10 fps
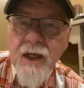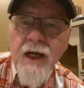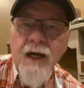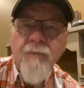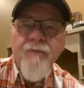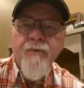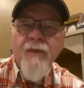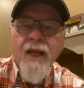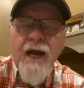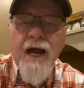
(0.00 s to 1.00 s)
I
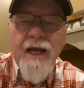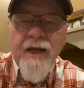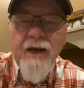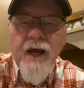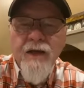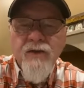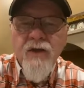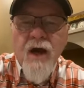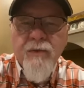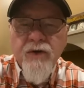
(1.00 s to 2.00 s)
had a nice
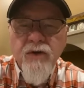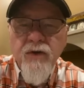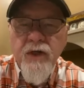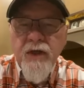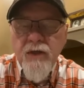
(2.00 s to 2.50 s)
opportunity